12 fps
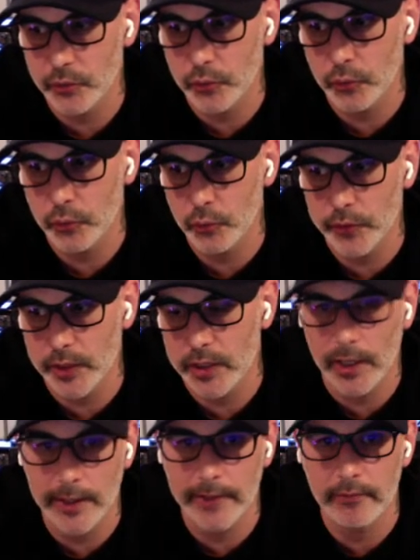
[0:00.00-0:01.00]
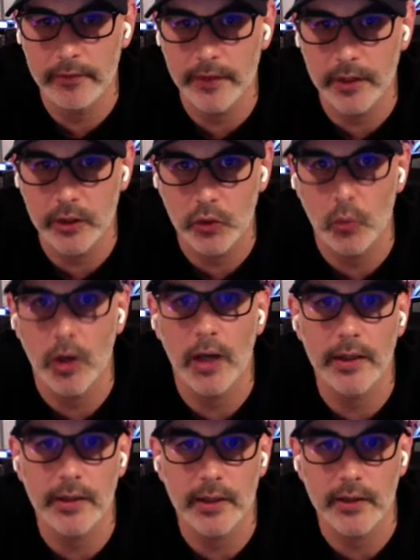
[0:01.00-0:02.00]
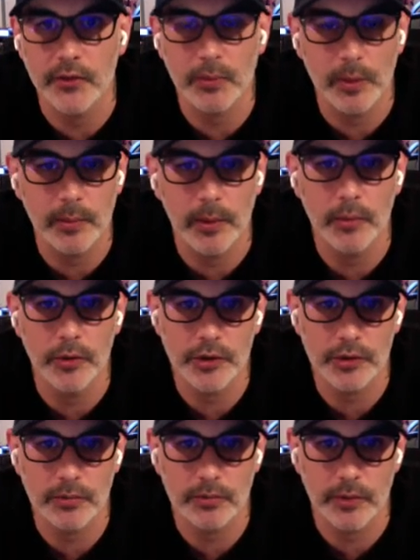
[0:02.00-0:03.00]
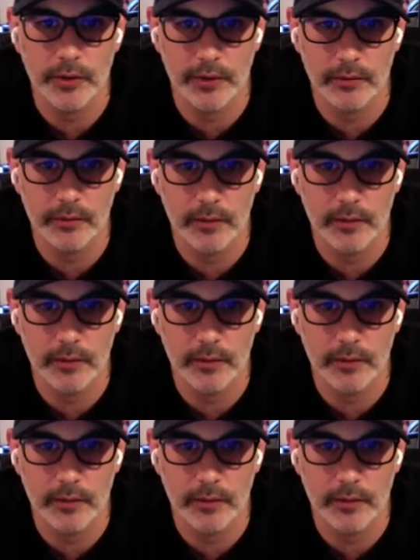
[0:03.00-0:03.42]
to that not everything you write needs to be published, because